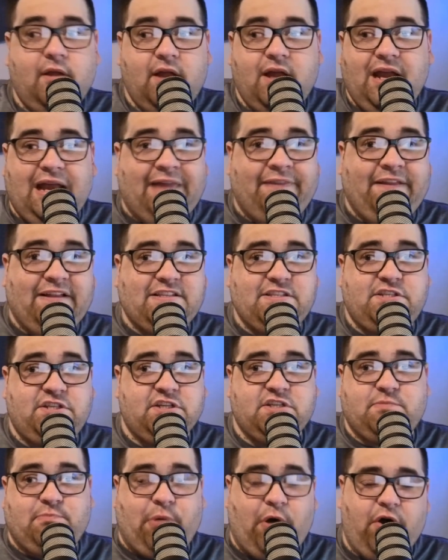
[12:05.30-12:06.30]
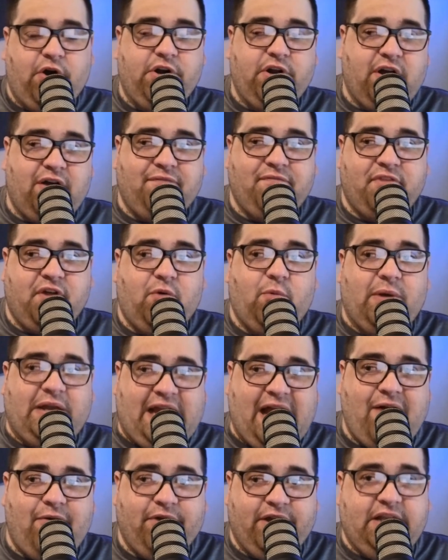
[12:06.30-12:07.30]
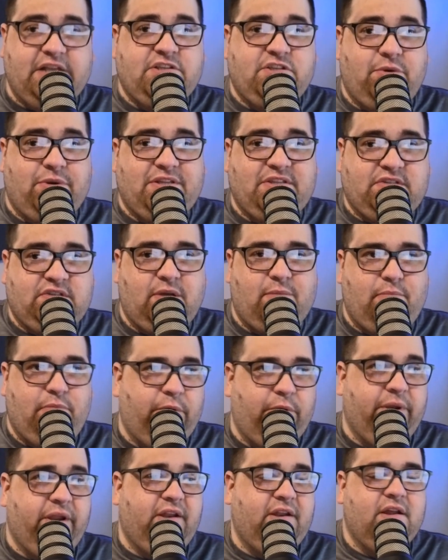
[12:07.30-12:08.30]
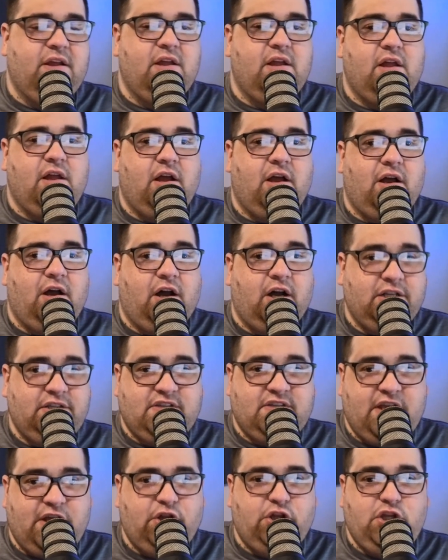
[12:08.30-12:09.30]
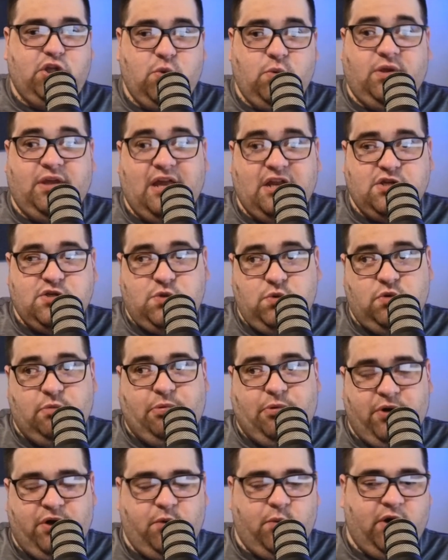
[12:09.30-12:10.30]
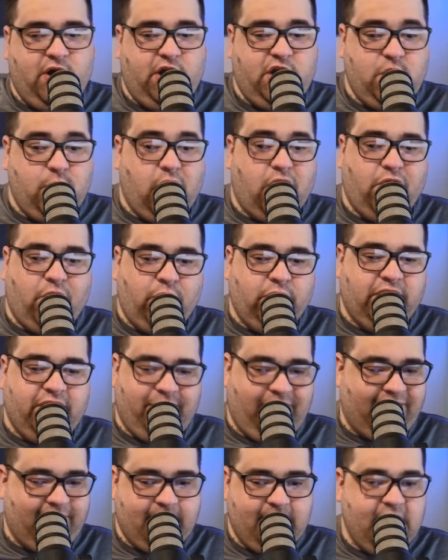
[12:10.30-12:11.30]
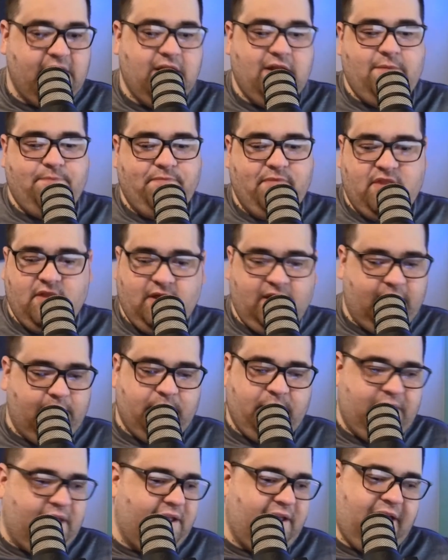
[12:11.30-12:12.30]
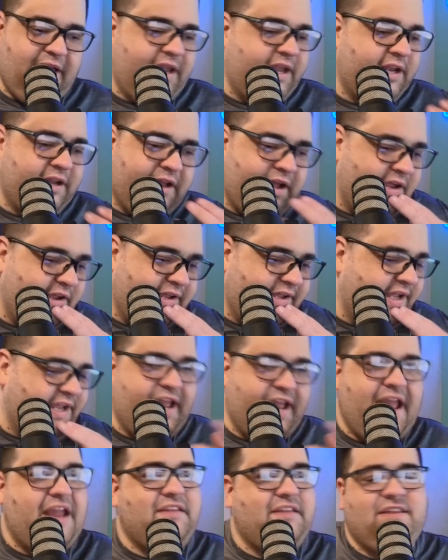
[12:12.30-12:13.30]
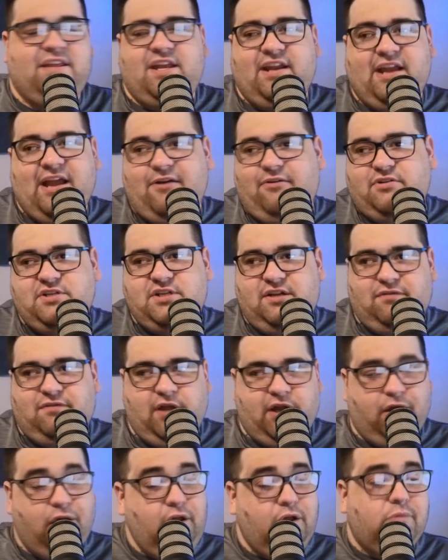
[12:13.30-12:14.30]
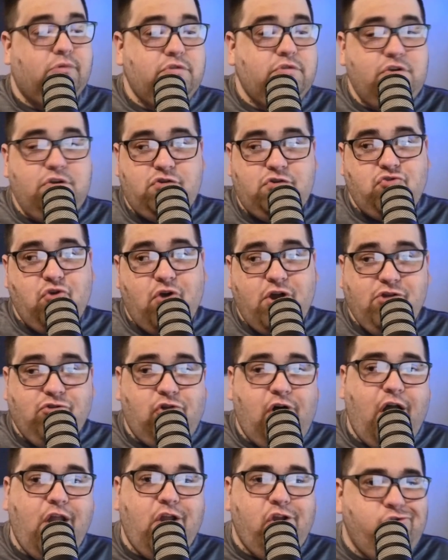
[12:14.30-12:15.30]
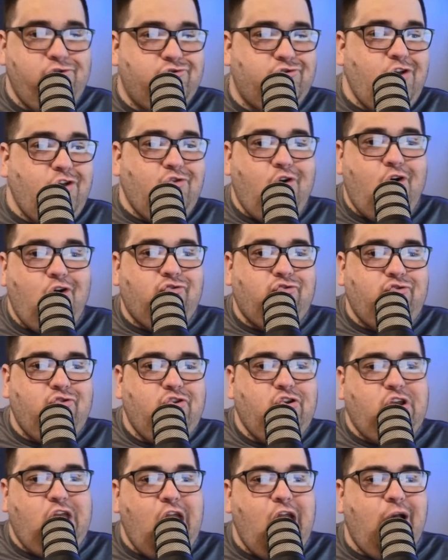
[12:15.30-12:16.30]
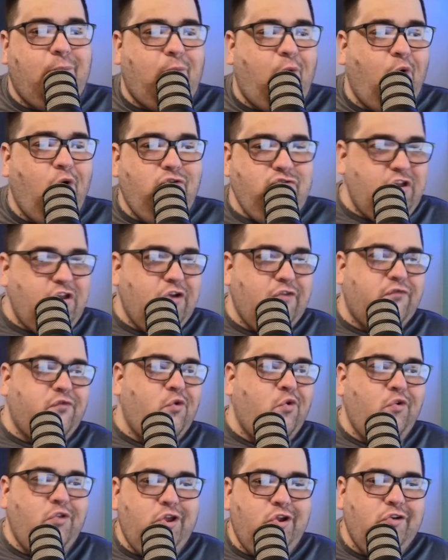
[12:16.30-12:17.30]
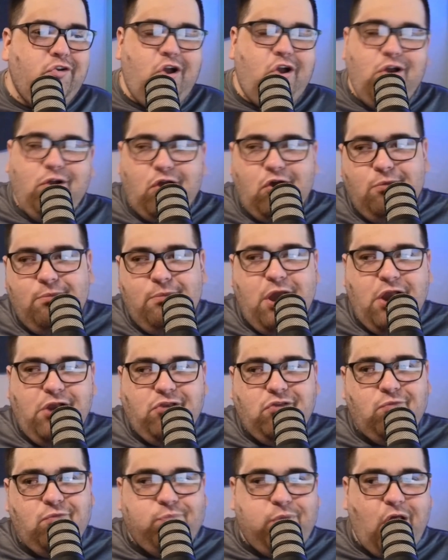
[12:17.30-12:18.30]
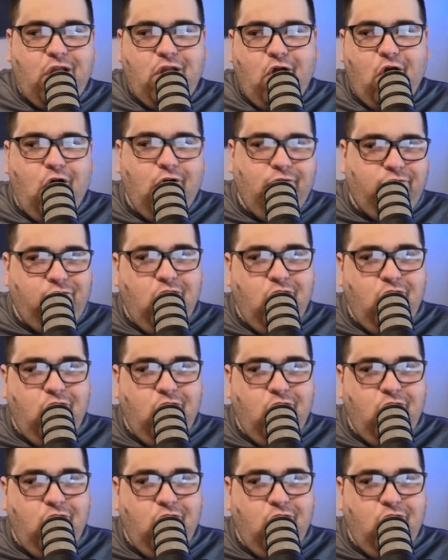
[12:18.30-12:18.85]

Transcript: And that's just part of the reality. So at some point, until you get to the point where you are only like, and I hate the analogy of like, oh, well, the Detroit Lions, they lost to the Cowboys, therefore they're not going to make the playoffs.